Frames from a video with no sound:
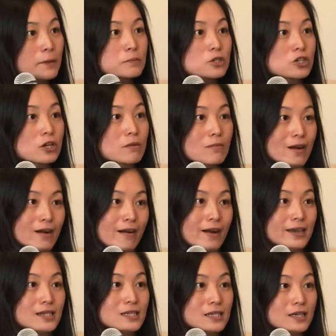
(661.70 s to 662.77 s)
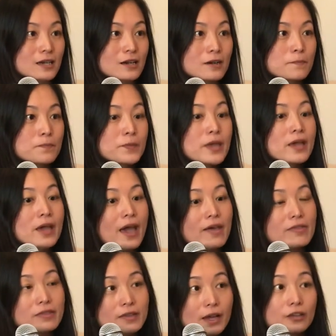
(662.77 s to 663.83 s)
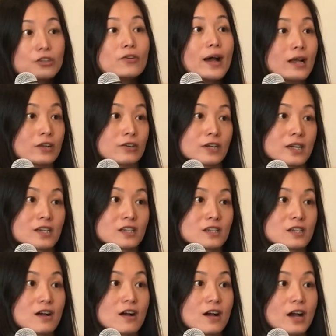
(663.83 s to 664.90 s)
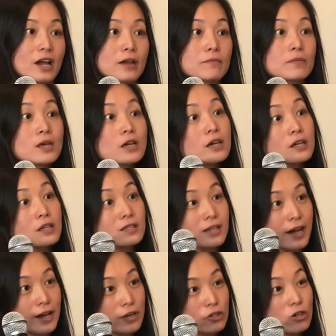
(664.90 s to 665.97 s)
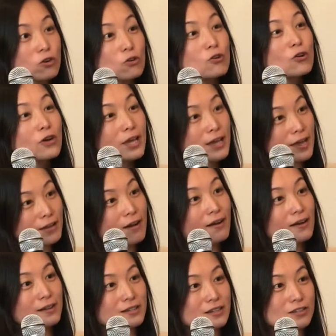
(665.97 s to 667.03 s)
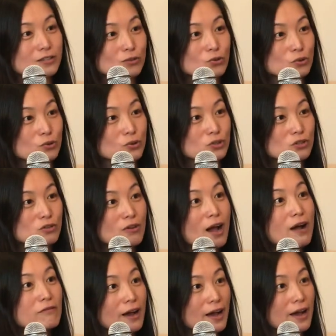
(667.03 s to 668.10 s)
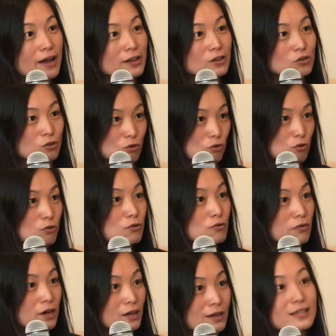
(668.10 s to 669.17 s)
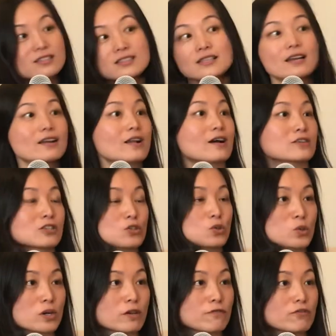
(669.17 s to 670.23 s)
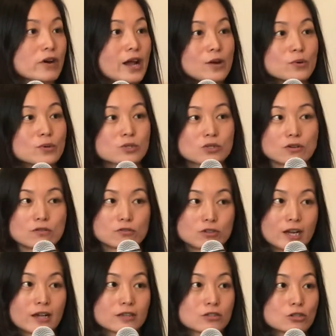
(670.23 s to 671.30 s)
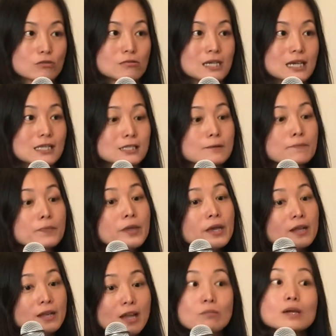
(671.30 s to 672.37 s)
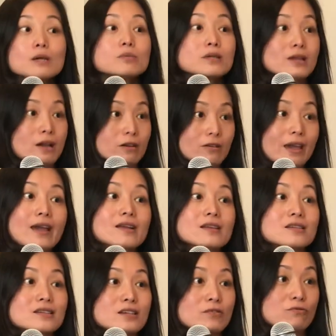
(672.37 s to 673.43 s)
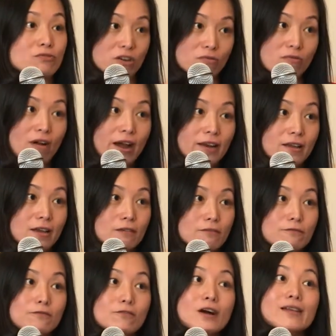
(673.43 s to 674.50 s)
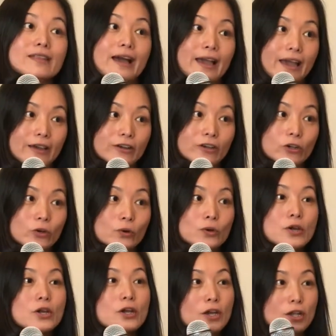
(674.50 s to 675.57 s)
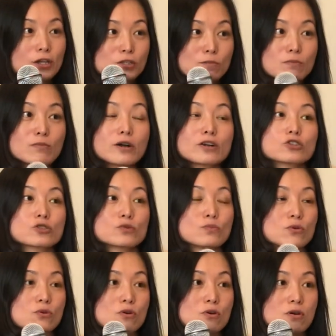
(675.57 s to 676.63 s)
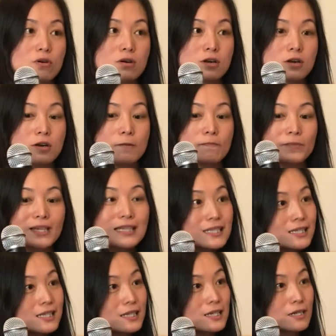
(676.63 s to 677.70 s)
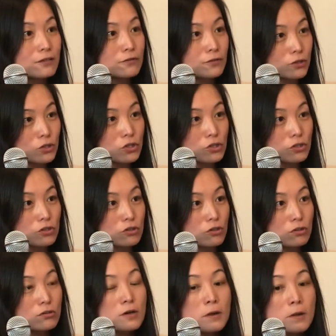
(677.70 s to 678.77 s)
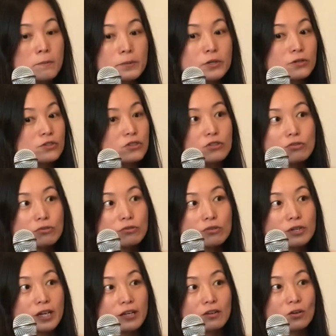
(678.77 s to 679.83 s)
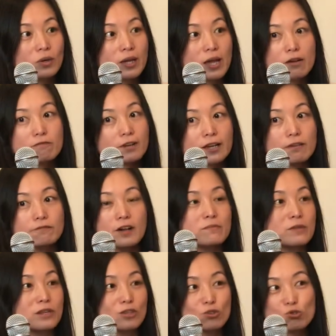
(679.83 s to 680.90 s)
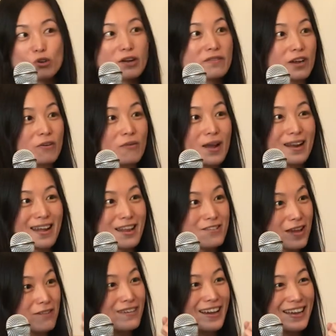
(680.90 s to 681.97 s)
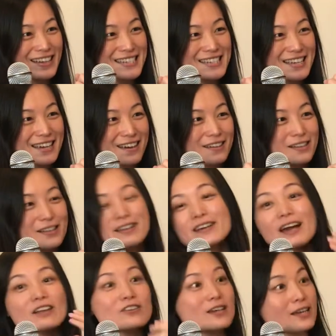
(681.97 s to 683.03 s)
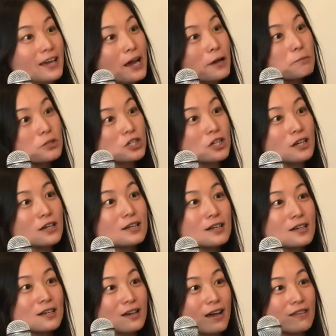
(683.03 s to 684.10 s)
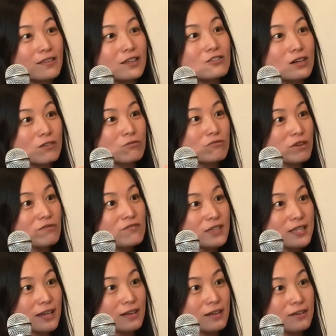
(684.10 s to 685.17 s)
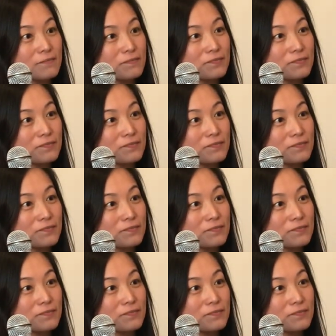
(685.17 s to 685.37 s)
capture my idea, and then you allocate a time, is actually looking at ideas and thoughts you have had over, let's say, last 24 hours or last 2 days. Now you edit and rewrite it from that angle is much more easier for you to do, because you can only have like 5 minutes driving around and you have an idea and you can capture it and then you can revisit